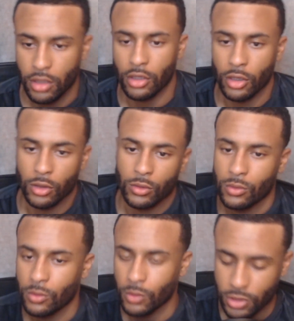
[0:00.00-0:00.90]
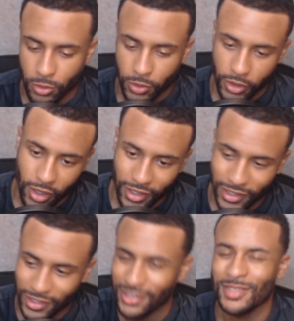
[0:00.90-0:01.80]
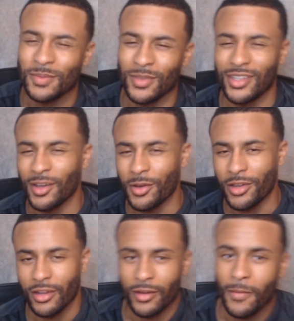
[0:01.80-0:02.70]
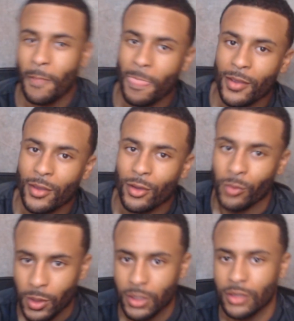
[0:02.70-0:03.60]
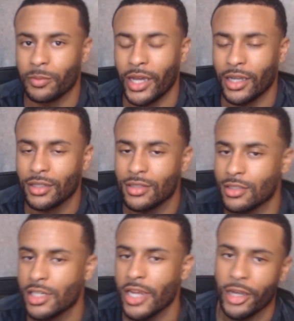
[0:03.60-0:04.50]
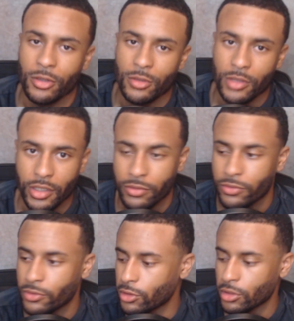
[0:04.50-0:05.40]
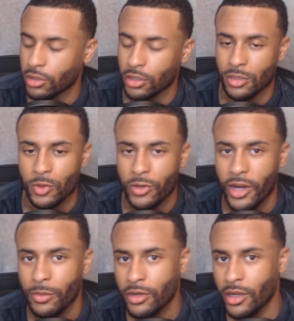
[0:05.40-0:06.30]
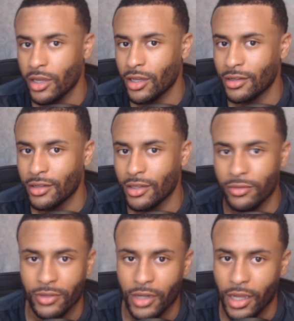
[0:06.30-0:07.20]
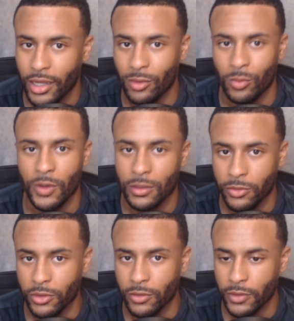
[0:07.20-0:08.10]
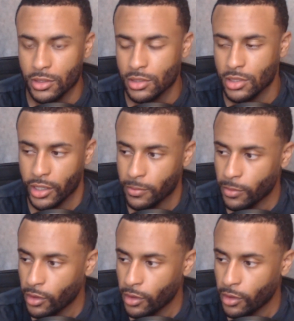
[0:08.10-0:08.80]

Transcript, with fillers: Yo, what's going on? It is Miguel here. Welcome back to the channel if you're a subscriber, and if not, welcome for the first time.